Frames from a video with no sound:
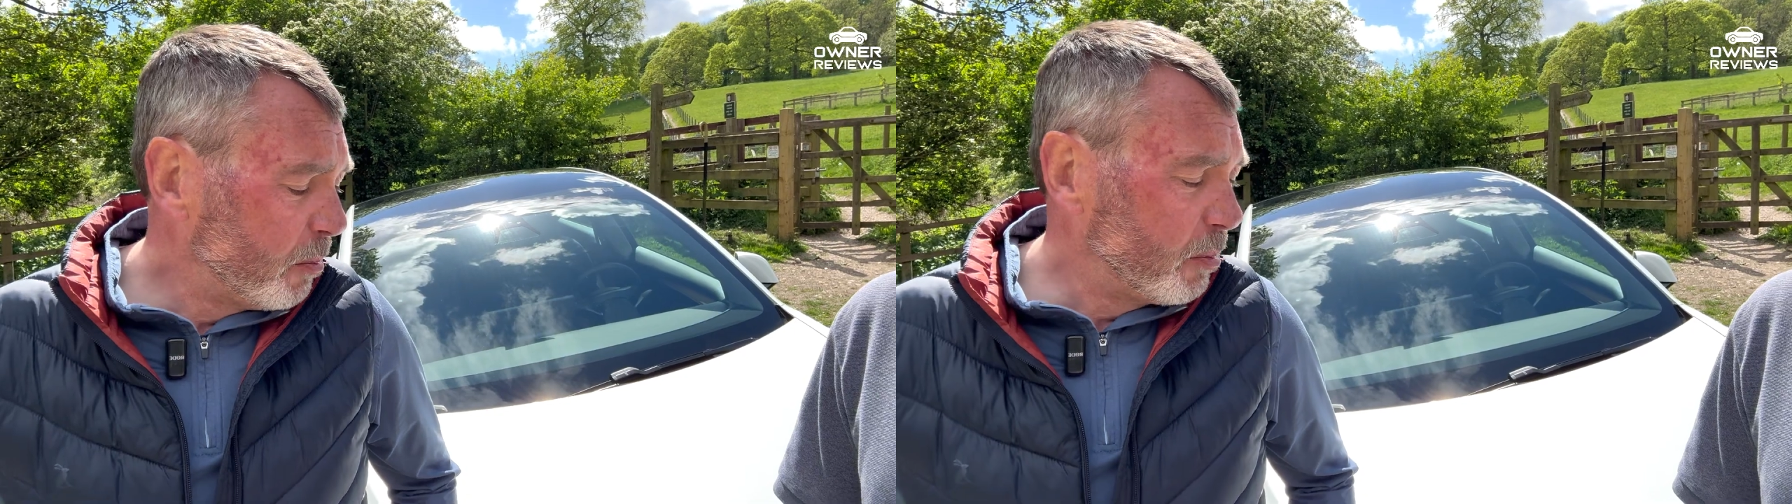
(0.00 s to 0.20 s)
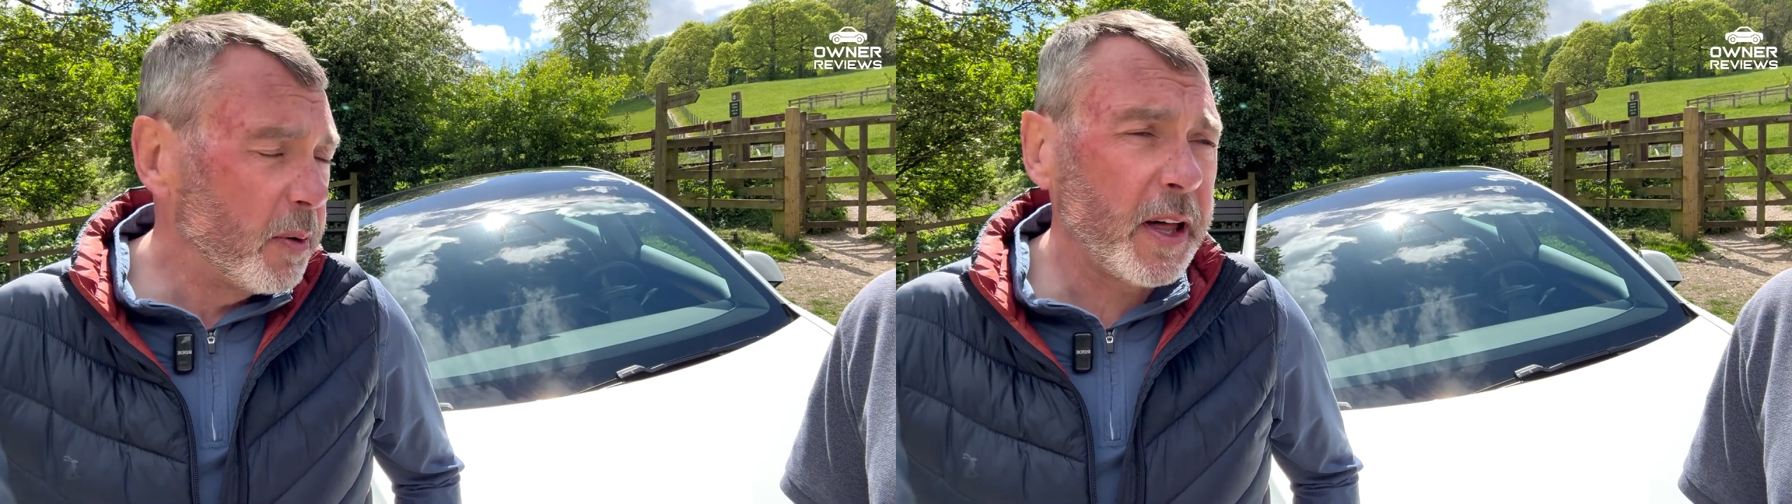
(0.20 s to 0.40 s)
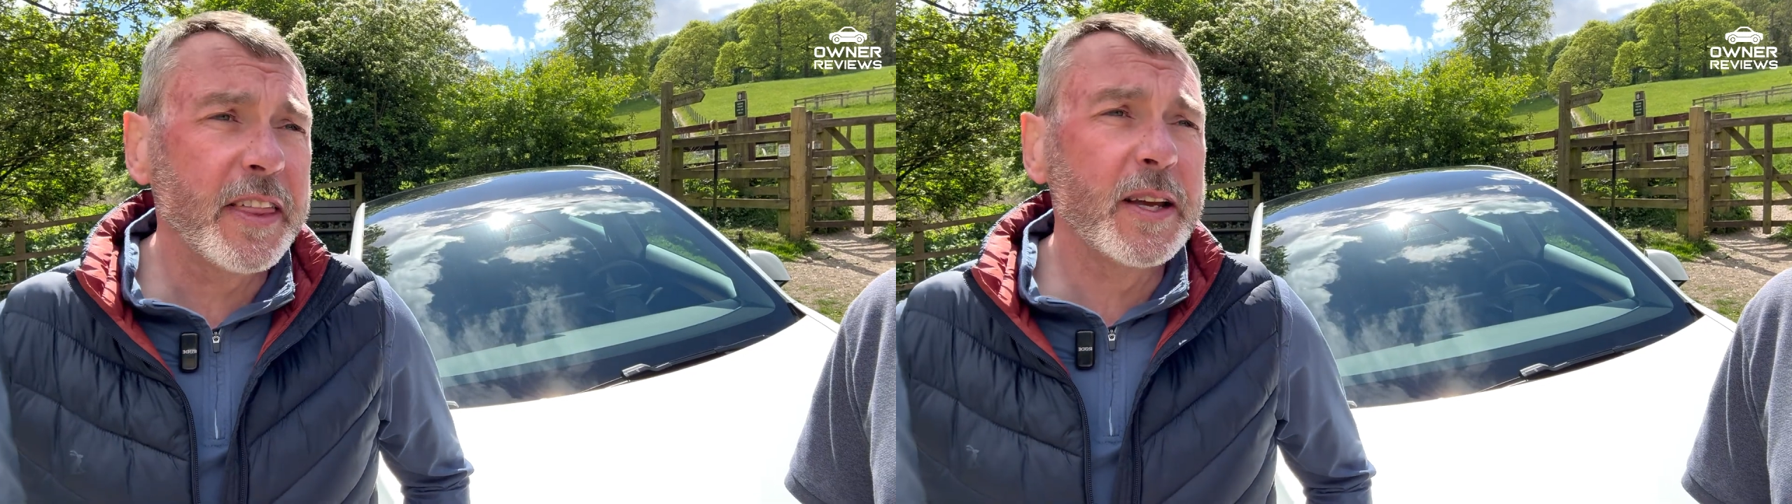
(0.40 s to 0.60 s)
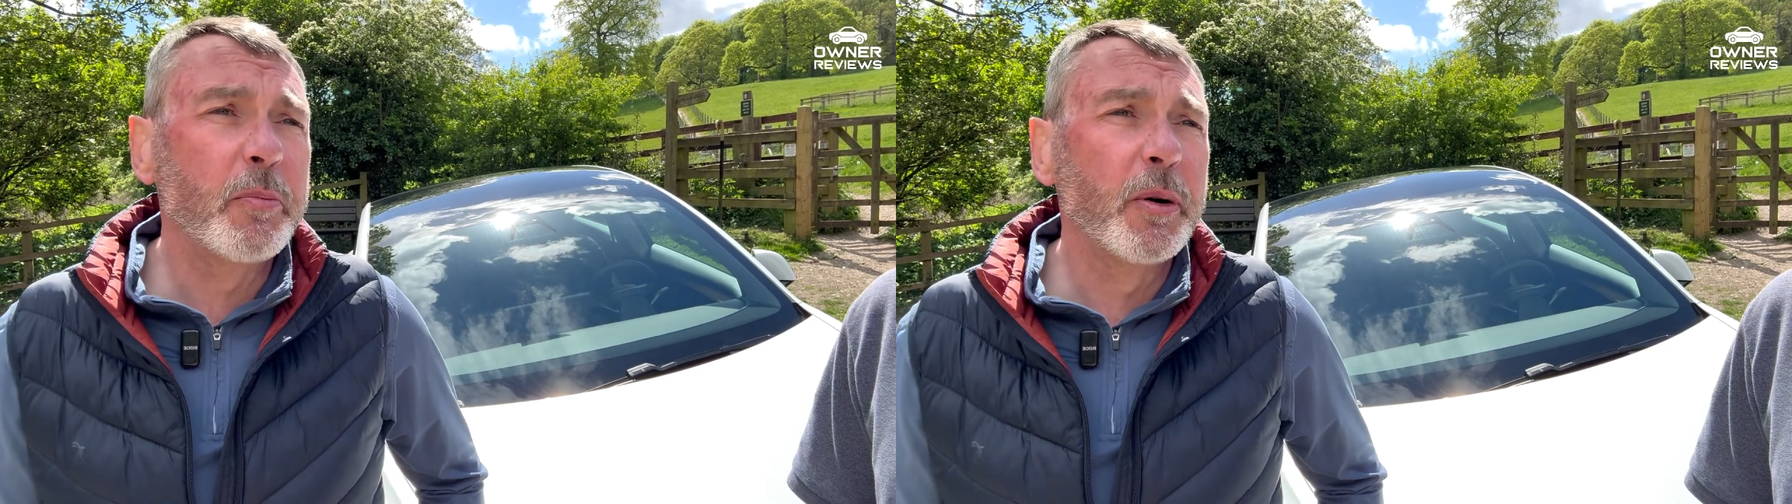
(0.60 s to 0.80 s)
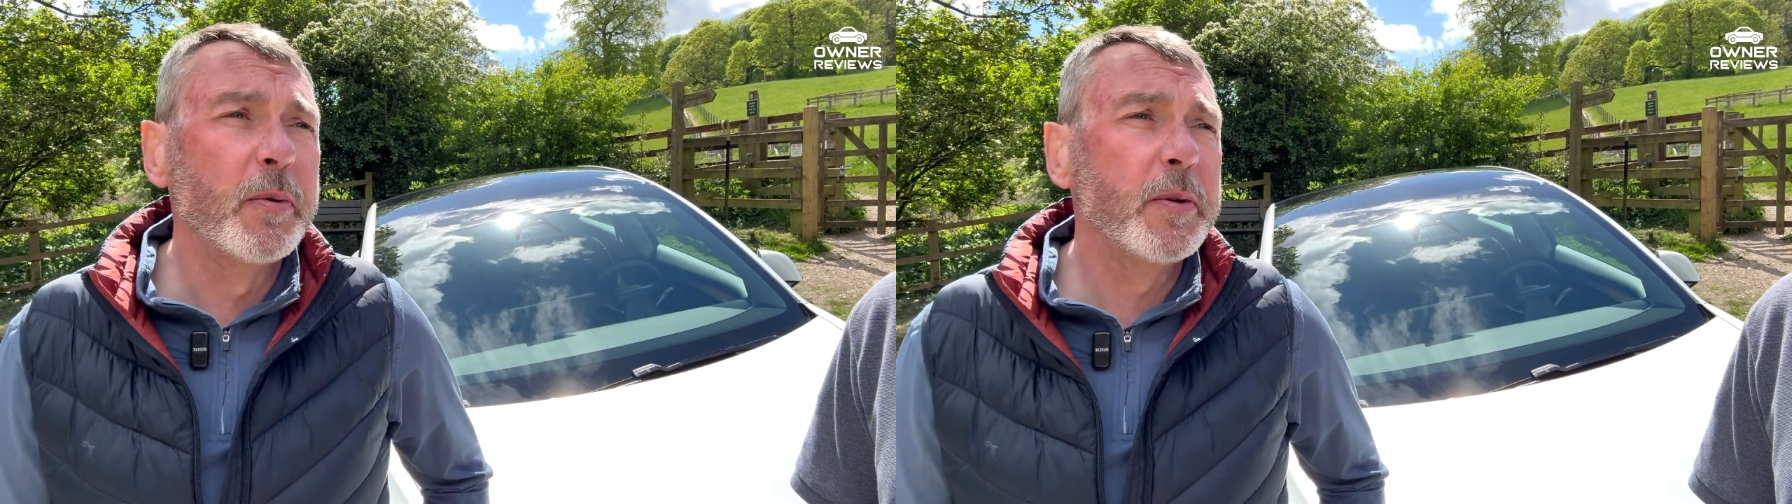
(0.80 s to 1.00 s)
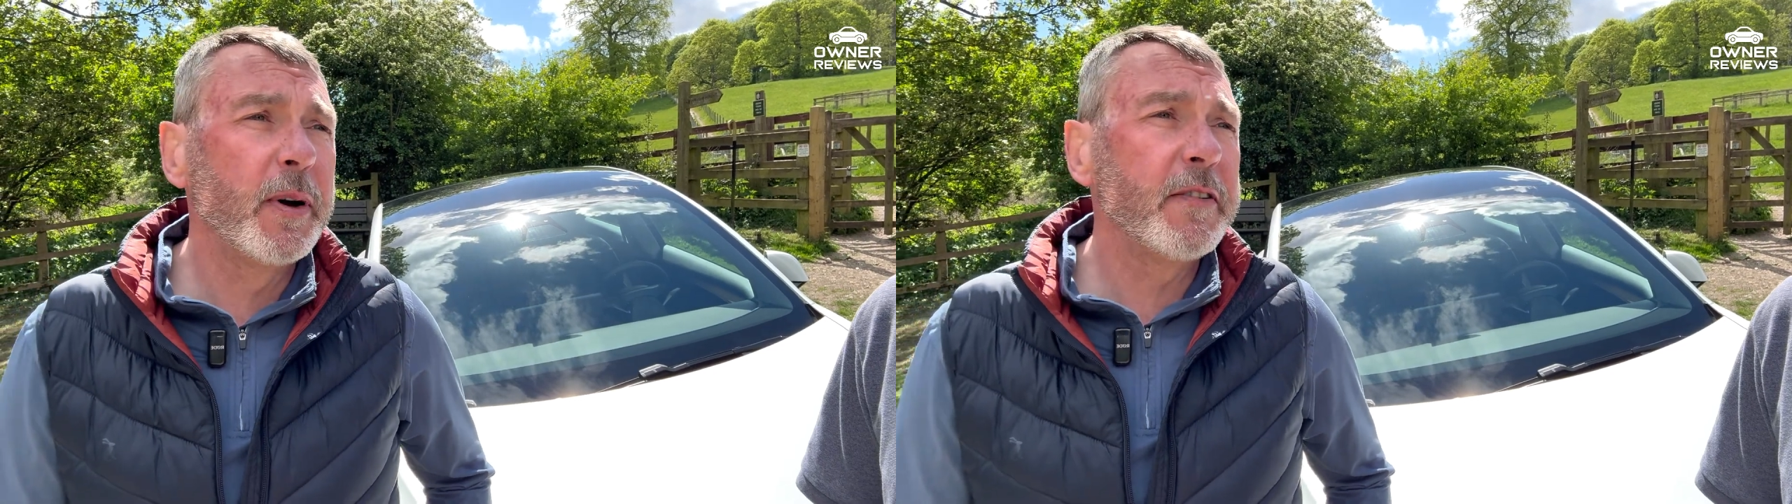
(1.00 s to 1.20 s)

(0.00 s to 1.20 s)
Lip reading: But I think probably my